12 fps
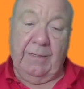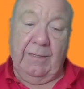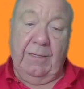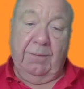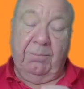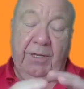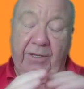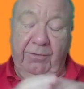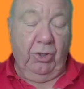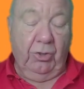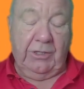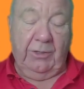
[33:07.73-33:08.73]
But
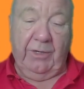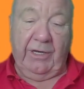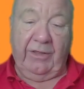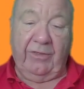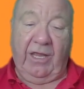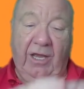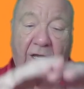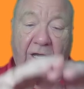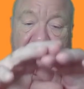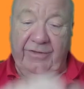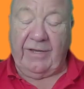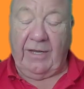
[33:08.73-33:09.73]
usually when they say ah,
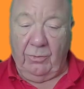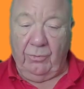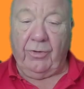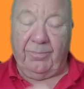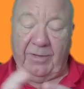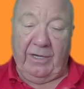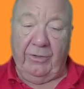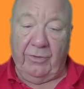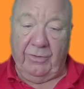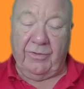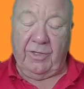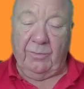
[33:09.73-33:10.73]
the tongue will drop down, you can
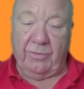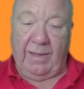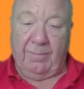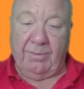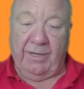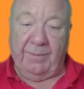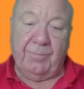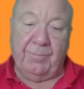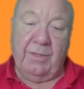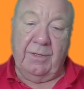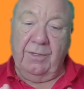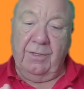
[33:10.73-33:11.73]
see what's happening.
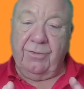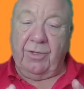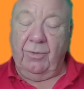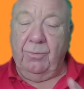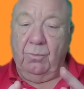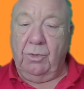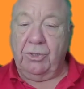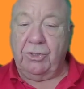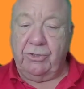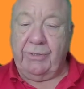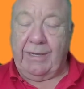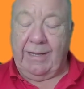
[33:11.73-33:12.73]
So what
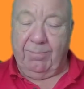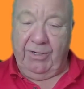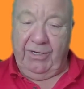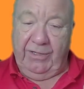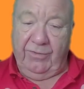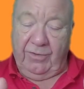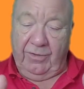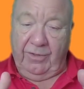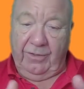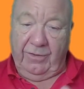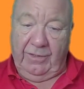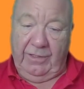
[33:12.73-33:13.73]
should happen is
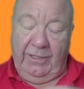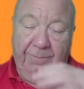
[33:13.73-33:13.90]
that the